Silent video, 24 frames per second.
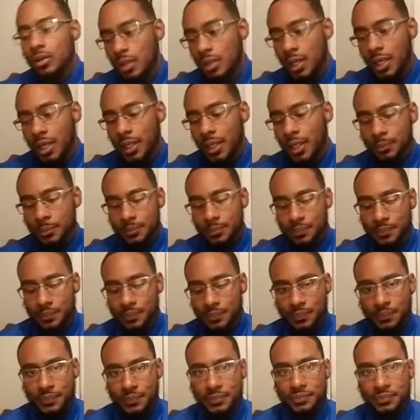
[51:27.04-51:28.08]

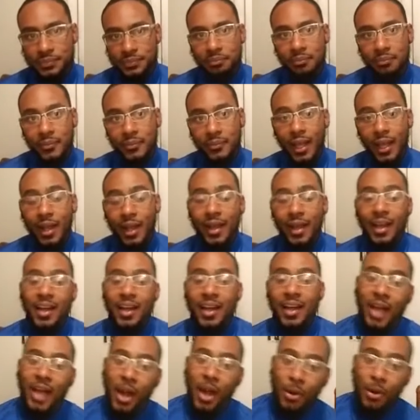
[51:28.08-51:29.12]
I
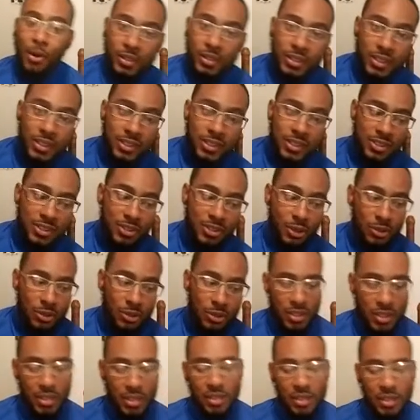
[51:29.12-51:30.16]
have hourly
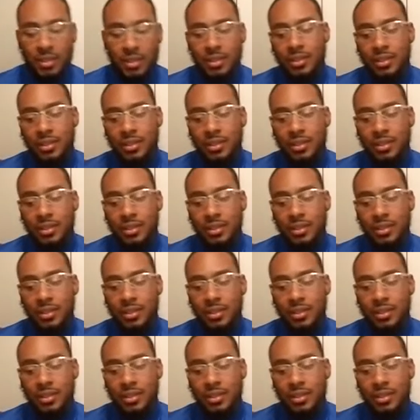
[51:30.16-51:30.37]
consulting,